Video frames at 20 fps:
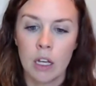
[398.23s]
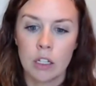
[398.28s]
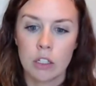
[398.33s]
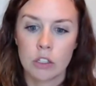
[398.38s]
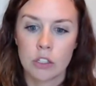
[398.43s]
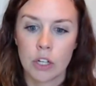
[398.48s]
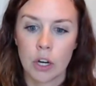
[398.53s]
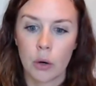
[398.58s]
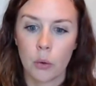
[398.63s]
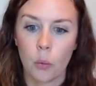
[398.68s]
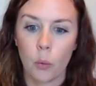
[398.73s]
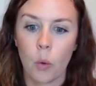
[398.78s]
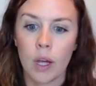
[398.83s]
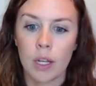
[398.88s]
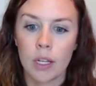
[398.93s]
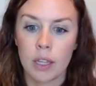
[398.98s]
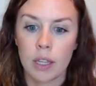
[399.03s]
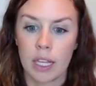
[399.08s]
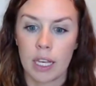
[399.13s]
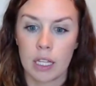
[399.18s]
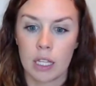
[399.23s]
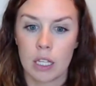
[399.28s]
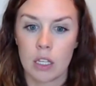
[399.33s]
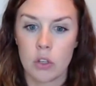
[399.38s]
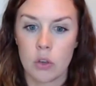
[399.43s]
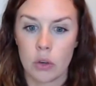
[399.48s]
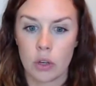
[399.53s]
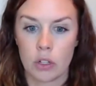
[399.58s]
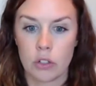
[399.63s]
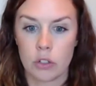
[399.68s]
So one thing that
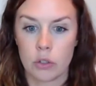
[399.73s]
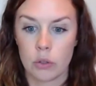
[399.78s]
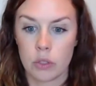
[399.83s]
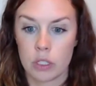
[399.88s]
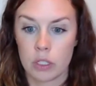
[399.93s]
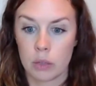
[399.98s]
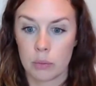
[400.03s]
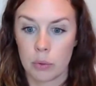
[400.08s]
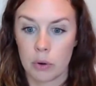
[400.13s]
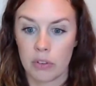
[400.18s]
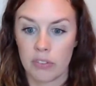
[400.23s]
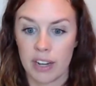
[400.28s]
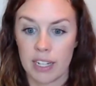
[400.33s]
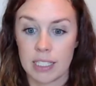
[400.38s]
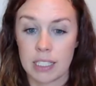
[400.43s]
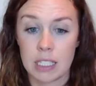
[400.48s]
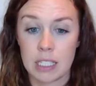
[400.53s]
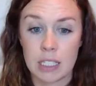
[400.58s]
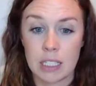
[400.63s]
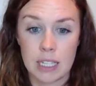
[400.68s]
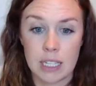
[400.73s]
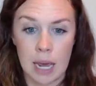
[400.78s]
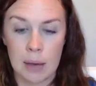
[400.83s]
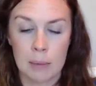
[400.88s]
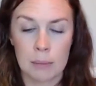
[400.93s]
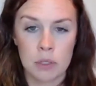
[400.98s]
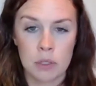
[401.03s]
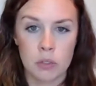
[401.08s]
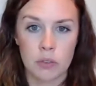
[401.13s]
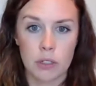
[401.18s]
you can do is to provide
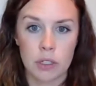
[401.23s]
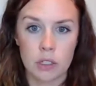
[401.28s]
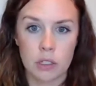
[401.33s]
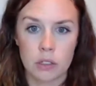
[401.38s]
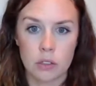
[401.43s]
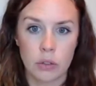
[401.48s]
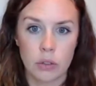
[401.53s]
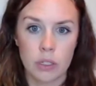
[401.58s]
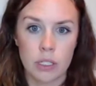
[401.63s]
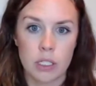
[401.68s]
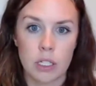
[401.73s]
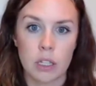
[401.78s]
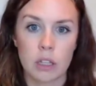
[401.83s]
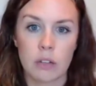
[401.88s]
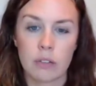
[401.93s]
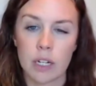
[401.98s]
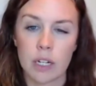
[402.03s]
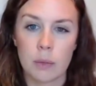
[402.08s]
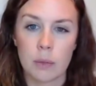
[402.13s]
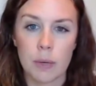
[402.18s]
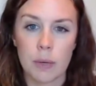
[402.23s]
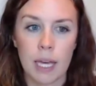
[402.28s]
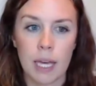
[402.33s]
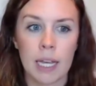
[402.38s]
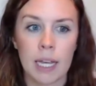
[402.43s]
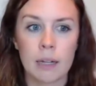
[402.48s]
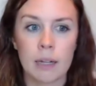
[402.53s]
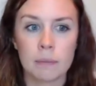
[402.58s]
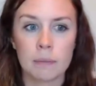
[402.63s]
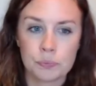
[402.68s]
stems for the students at the very
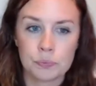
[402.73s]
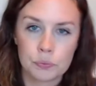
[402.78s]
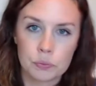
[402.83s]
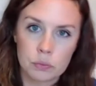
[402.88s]
beginning